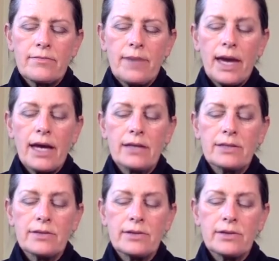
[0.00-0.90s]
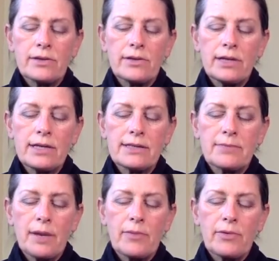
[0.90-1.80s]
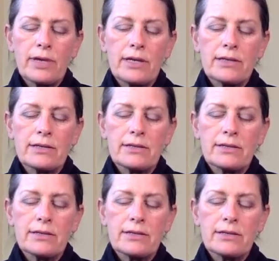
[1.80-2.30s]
back to your earliest memories,